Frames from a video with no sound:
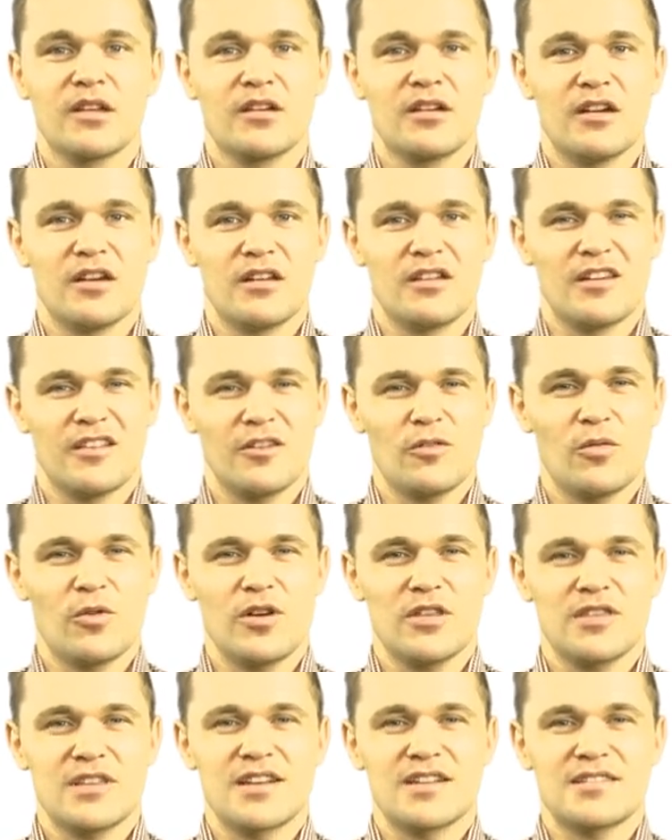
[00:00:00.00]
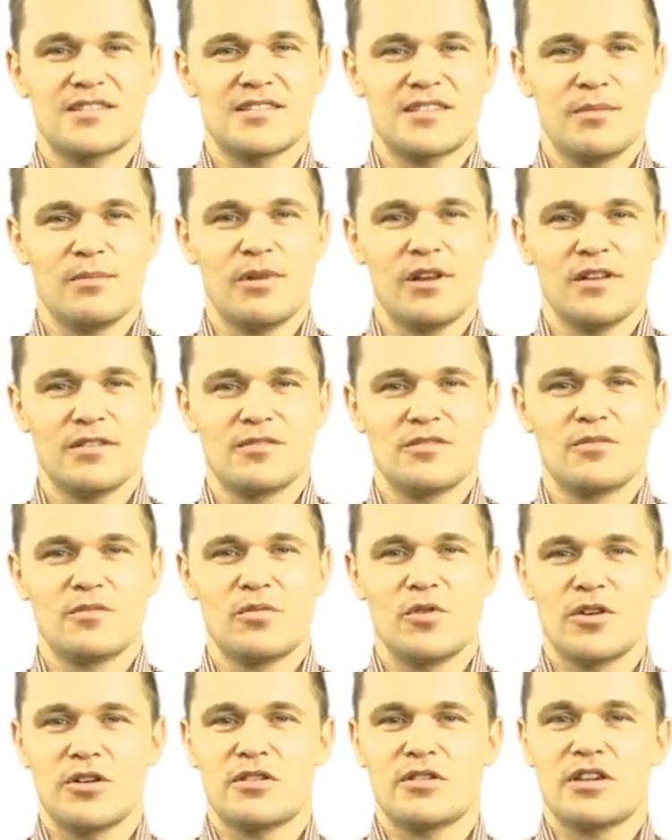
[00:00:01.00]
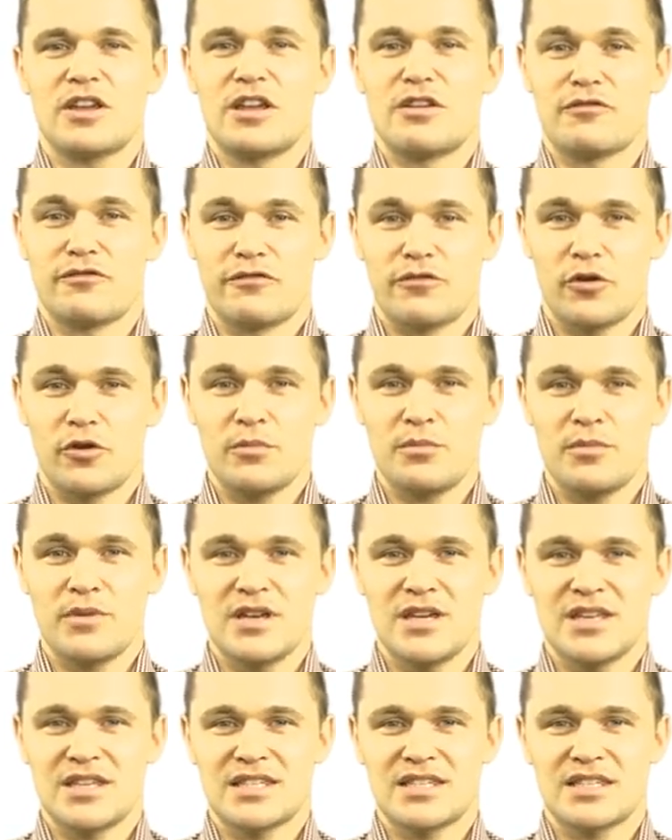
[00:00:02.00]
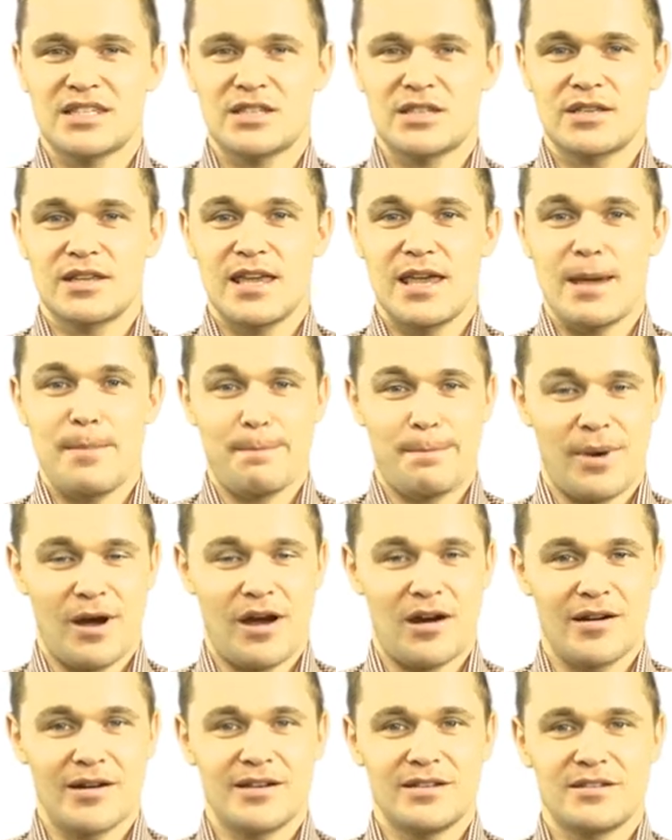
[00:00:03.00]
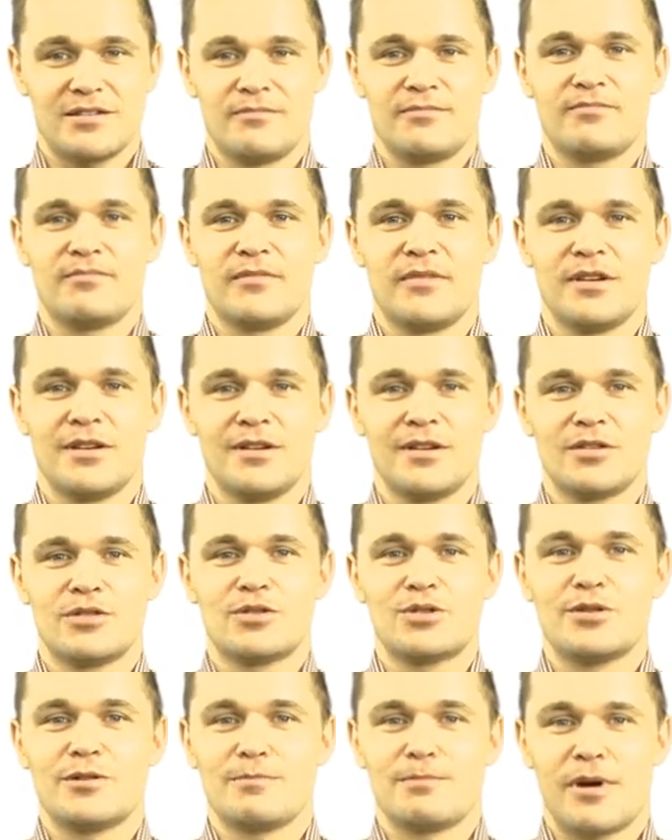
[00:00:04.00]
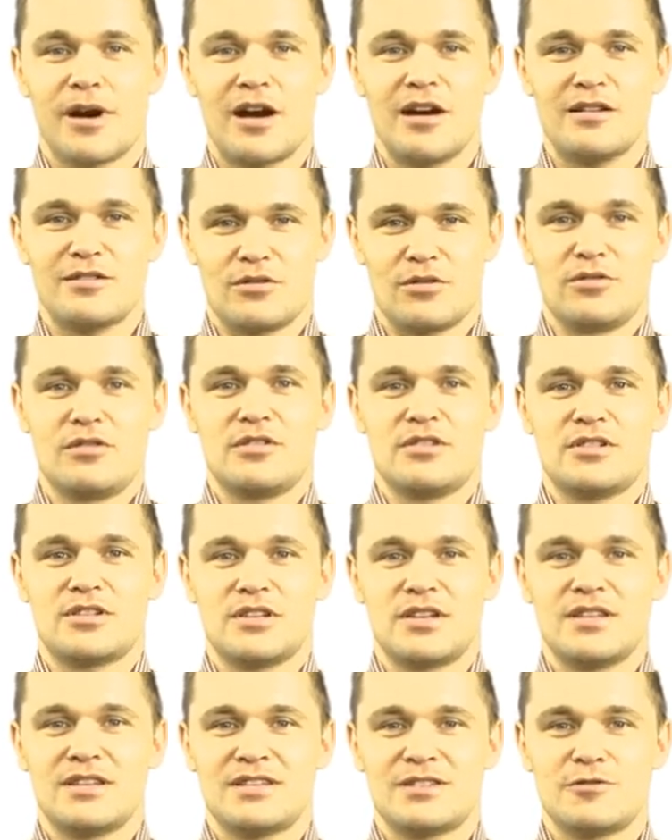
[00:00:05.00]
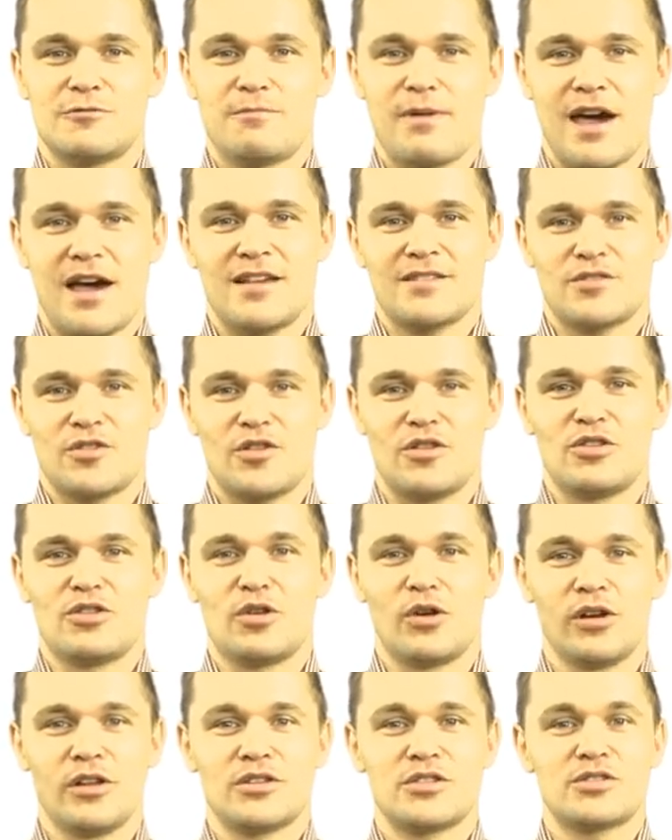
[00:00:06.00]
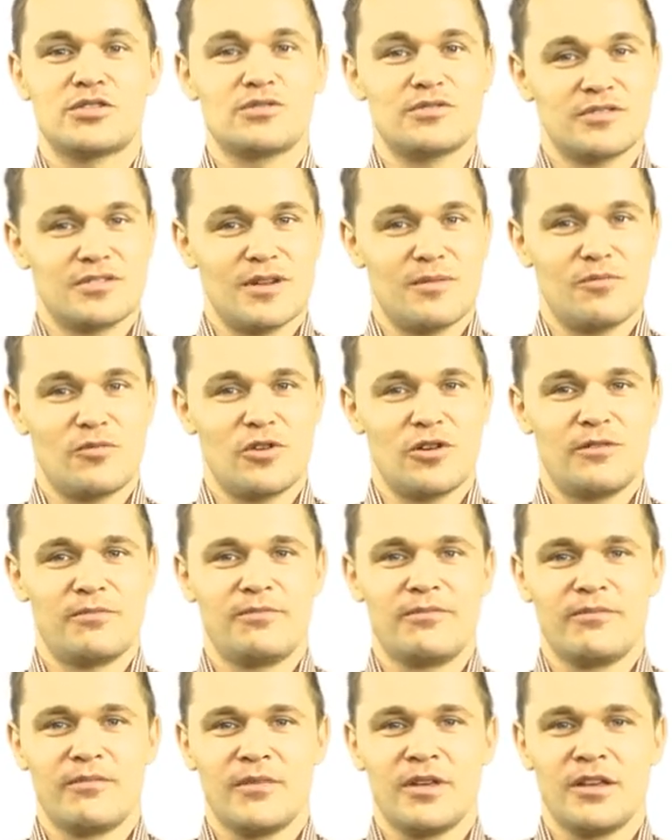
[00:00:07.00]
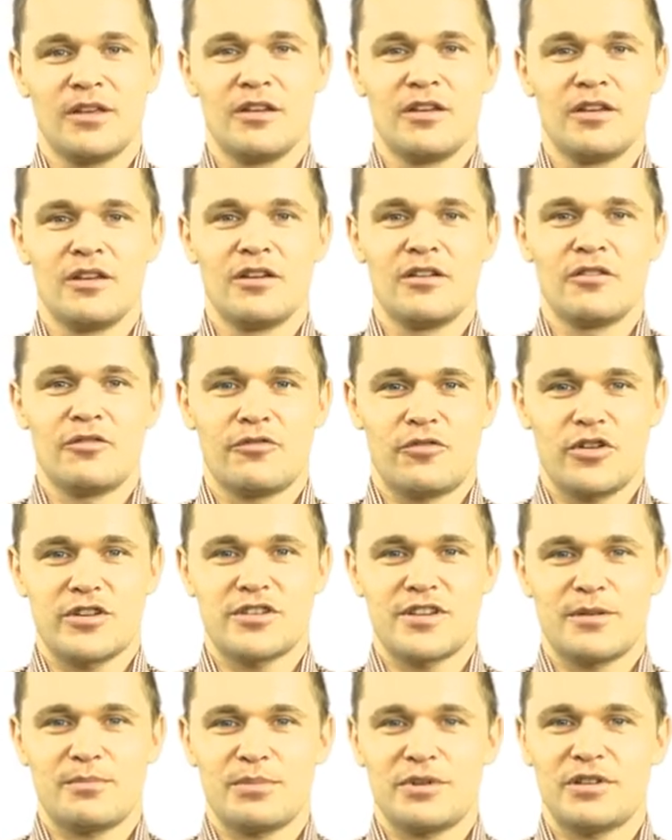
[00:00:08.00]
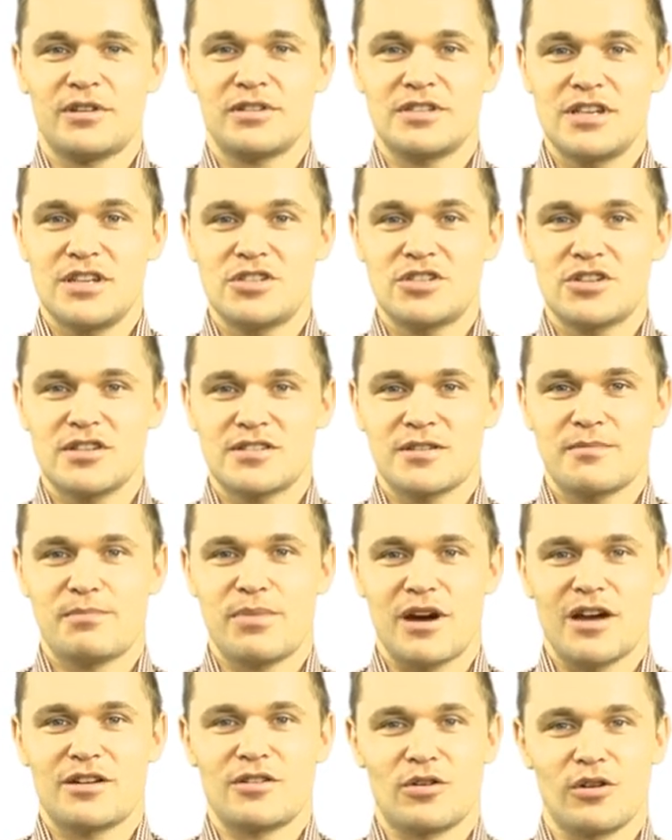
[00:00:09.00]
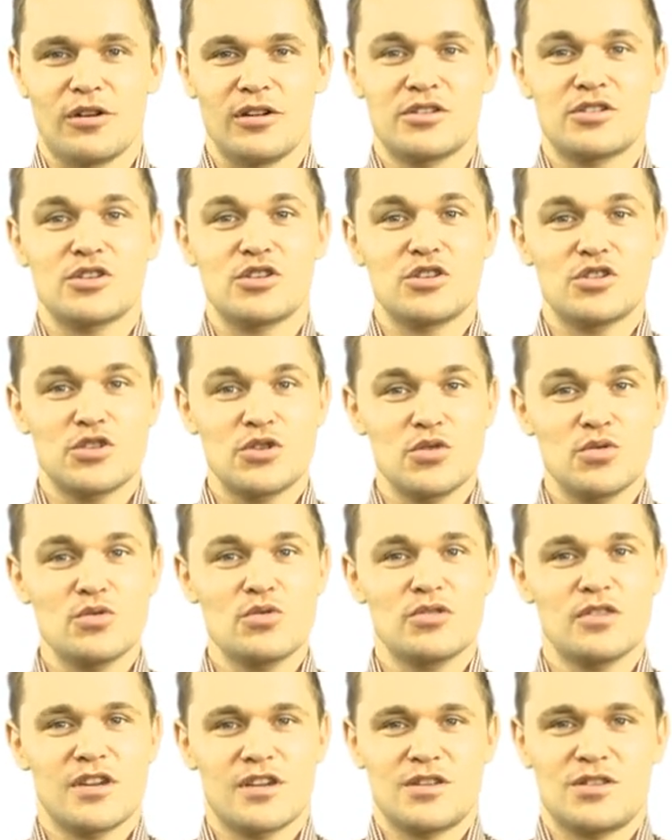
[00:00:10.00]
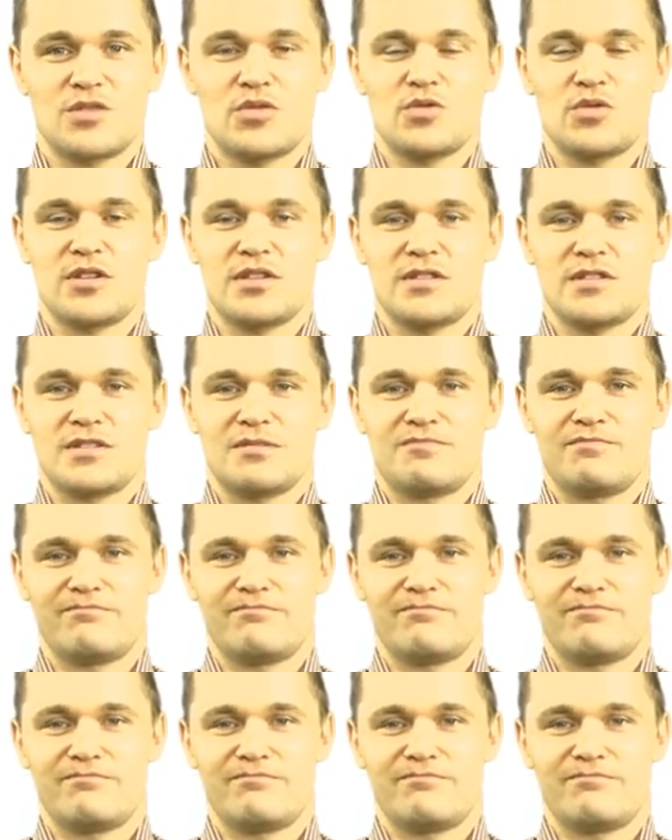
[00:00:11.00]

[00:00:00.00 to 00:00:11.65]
Another word that is similar to the word inform is impart. To impart knowledge is to pass on knowledge to someone. For example, teachers impart knowledge to their students.